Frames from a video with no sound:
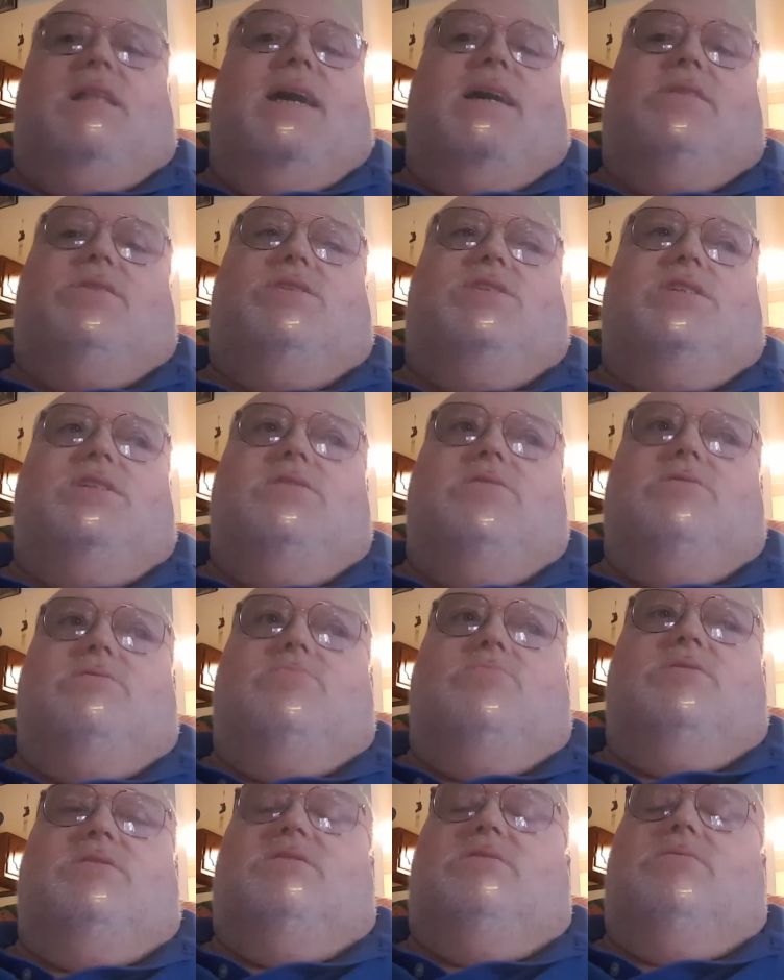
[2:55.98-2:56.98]
last year
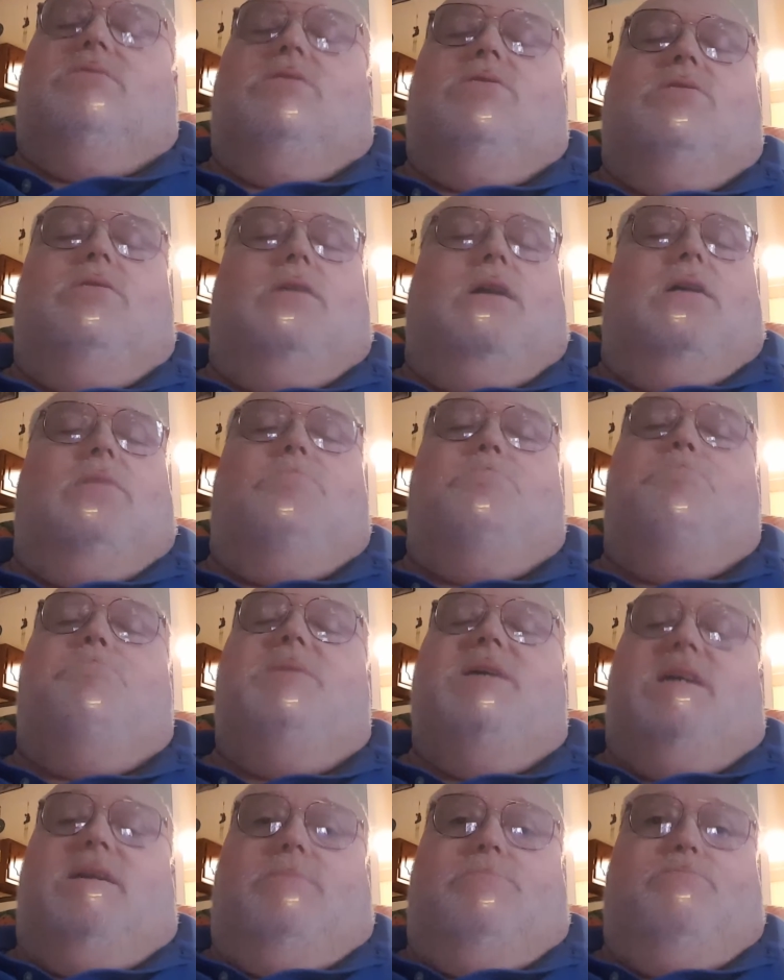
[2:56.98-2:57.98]
was a
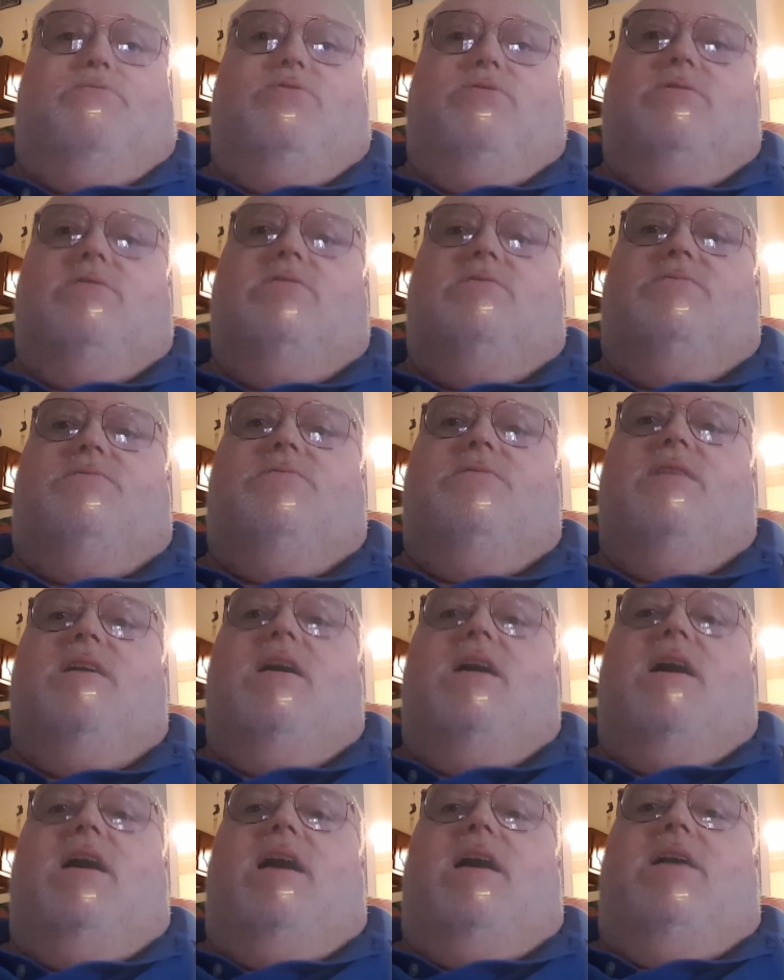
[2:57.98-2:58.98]
big proof
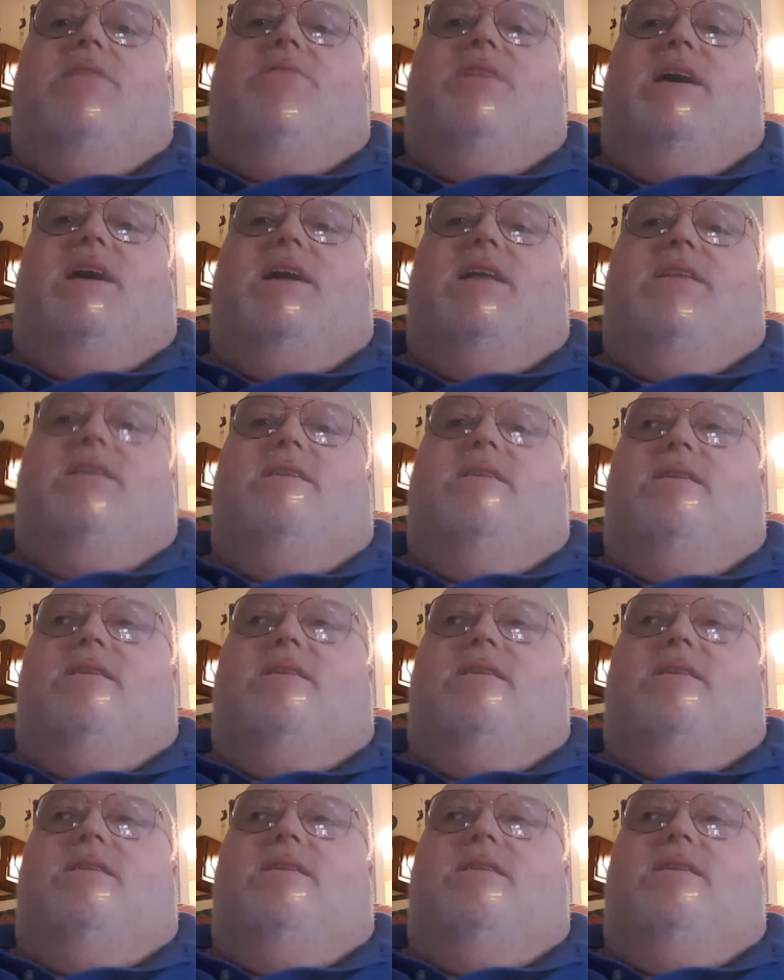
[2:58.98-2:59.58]
that